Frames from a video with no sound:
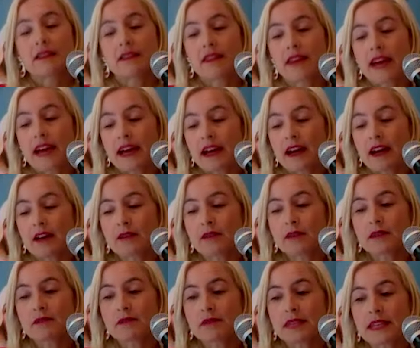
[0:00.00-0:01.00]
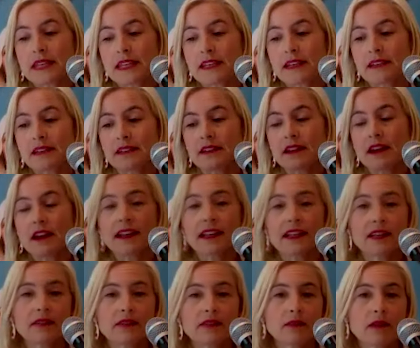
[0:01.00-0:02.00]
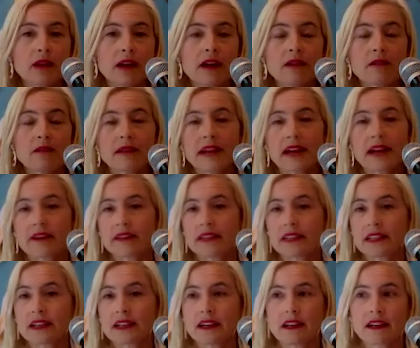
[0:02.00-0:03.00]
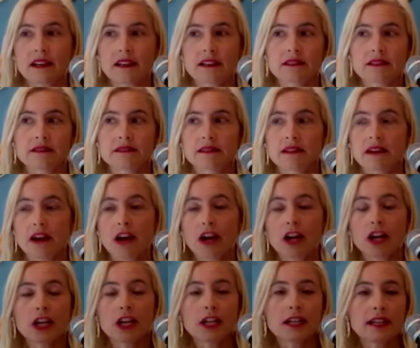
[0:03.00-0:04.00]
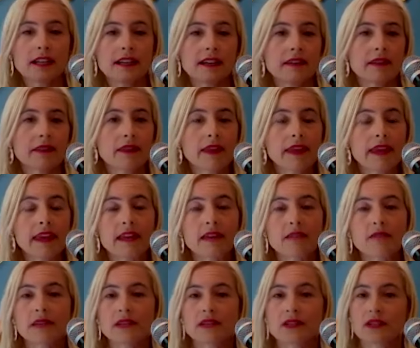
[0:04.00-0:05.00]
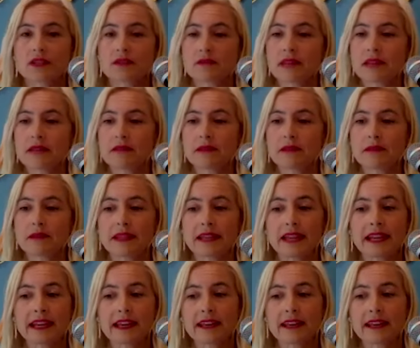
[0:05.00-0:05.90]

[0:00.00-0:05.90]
that helped me not get overwhelmed by having a arc and a theme. It just made me be like,